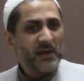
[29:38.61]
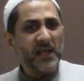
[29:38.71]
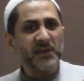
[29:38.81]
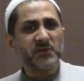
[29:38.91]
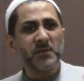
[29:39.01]

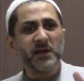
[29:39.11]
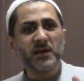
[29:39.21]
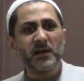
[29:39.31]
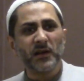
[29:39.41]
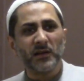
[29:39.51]
His
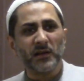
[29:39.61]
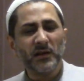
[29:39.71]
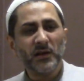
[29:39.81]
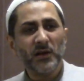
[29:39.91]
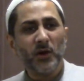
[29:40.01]
miracle
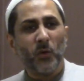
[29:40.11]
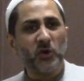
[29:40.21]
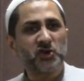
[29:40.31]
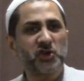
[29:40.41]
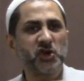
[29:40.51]

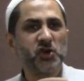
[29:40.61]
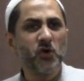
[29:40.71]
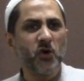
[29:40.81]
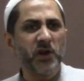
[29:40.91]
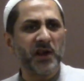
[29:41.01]
was
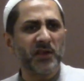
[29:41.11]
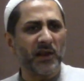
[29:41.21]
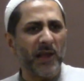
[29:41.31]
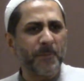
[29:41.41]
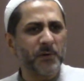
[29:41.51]
curing
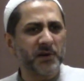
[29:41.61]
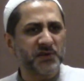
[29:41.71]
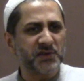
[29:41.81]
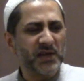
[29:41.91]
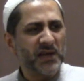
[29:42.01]
the
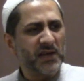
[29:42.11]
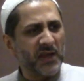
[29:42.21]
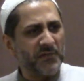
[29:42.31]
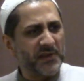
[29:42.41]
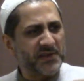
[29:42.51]
lepers,
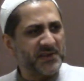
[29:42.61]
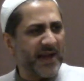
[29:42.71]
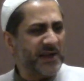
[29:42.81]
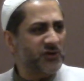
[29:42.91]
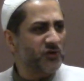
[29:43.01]
giving
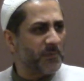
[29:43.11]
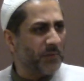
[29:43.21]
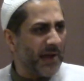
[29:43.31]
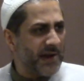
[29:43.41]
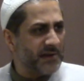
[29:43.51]
sight to the
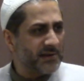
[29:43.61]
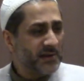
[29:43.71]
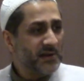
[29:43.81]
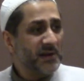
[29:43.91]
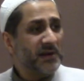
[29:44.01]
blind,
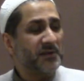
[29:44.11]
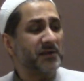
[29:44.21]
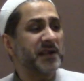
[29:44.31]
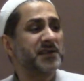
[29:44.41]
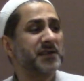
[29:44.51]

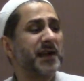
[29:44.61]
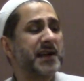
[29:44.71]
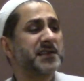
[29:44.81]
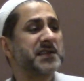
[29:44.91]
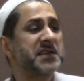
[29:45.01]

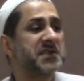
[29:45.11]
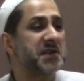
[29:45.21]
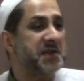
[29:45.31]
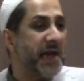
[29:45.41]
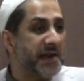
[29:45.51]
resurrecting
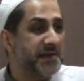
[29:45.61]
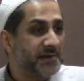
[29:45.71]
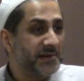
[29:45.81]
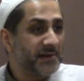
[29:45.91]
the dead.